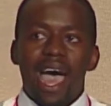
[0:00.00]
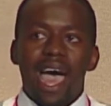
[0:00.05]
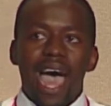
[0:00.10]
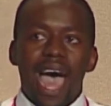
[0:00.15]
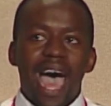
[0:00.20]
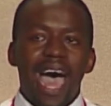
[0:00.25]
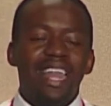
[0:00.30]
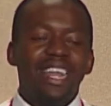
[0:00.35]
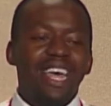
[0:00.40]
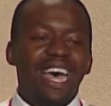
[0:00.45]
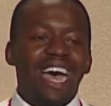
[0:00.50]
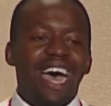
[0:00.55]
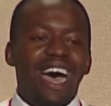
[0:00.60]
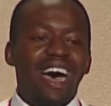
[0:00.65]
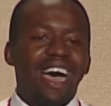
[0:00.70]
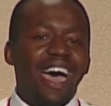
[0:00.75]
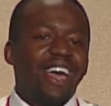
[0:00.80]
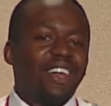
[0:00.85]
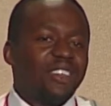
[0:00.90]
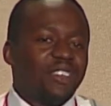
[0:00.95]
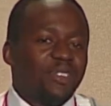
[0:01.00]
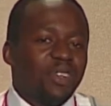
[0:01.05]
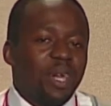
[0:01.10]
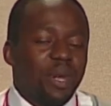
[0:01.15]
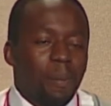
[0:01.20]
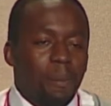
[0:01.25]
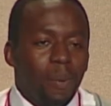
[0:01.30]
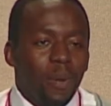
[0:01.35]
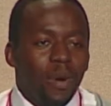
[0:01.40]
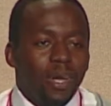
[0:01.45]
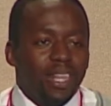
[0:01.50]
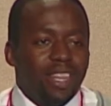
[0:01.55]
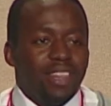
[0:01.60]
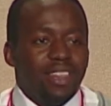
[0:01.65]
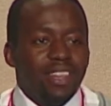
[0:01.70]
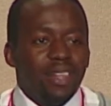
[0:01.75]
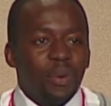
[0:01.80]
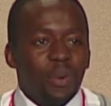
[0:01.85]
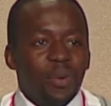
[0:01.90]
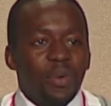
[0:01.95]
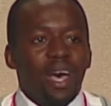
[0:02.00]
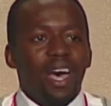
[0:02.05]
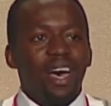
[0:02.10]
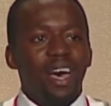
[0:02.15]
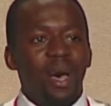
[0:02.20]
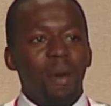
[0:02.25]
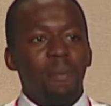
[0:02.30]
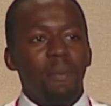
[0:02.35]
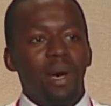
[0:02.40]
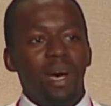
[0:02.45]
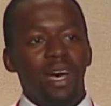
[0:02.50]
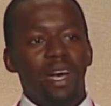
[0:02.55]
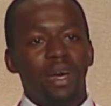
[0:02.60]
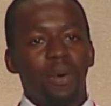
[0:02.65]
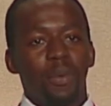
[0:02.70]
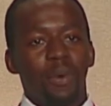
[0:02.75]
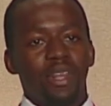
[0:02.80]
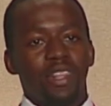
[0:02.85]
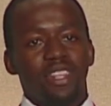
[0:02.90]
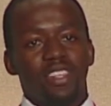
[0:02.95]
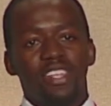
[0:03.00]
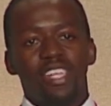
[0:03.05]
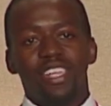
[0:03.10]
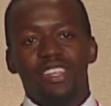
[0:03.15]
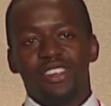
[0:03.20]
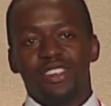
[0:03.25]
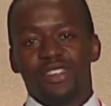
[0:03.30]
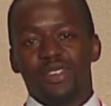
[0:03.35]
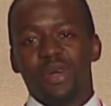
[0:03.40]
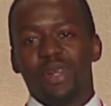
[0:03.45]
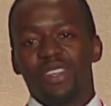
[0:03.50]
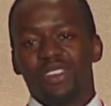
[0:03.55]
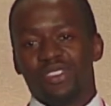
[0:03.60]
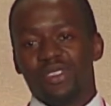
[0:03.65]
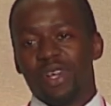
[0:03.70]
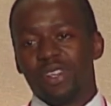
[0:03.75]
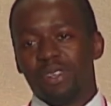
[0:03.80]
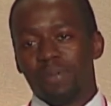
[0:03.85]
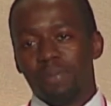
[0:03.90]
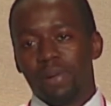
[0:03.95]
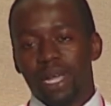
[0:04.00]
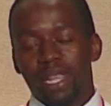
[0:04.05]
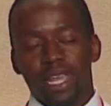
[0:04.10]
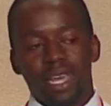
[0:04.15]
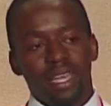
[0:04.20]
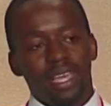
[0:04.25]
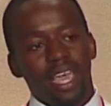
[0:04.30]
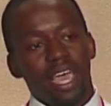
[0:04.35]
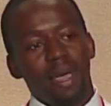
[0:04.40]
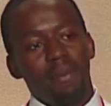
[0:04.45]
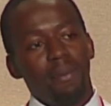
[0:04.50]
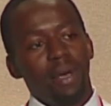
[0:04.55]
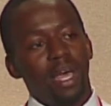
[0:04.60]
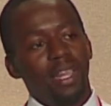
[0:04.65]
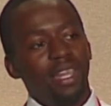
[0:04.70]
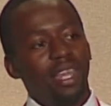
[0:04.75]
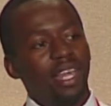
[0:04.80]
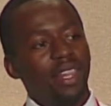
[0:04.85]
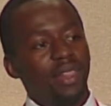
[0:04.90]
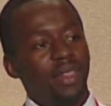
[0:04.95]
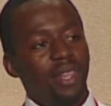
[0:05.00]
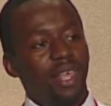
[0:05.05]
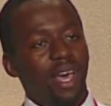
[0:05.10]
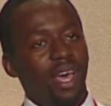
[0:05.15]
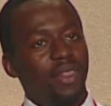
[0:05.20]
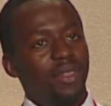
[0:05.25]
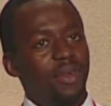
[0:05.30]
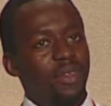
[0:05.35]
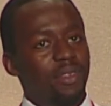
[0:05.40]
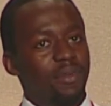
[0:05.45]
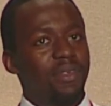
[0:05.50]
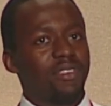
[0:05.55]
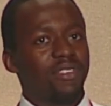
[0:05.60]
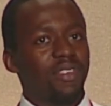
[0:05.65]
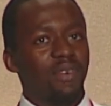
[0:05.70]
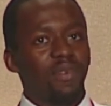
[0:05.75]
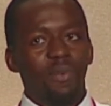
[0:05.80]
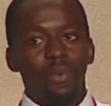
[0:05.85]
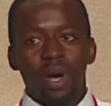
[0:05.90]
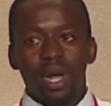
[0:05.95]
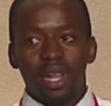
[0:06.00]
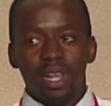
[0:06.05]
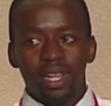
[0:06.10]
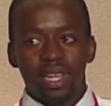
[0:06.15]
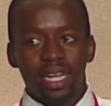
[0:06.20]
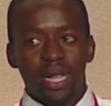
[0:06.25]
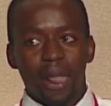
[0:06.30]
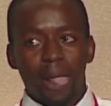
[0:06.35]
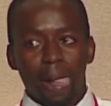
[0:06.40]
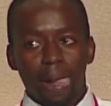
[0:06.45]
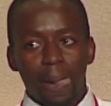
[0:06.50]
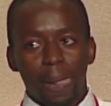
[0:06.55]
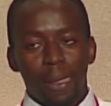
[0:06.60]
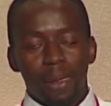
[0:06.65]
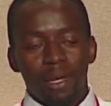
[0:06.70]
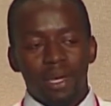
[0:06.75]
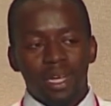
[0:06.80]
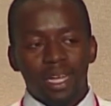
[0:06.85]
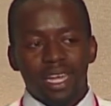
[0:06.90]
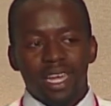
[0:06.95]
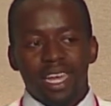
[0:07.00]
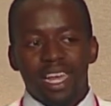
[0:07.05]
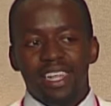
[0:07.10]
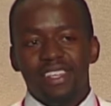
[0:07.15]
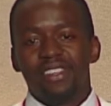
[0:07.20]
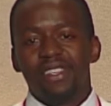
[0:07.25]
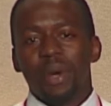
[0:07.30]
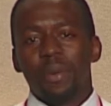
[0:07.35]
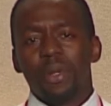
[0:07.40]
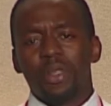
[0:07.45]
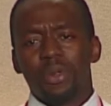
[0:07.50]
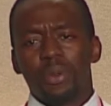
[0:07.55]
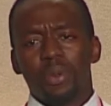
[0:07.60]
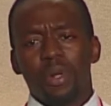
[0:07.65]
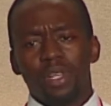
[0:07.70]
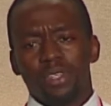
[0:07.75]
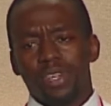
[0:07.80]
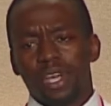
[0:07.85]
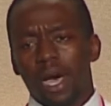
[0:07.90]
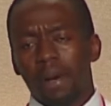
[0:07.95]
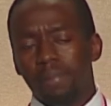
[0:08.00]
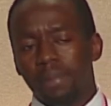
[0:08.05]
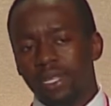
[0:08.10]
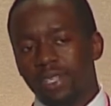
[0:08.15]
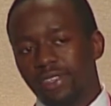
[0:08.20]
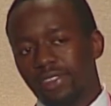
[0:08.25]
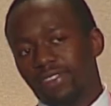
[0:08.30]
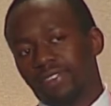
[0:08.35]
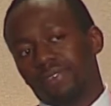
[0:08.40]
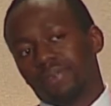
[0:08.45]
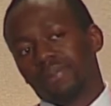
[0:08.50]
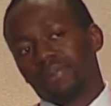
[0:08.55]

And at a certain point, one of the teachers told us not to play that game. And then I thought to myself, well, isn't that what the World Cup is?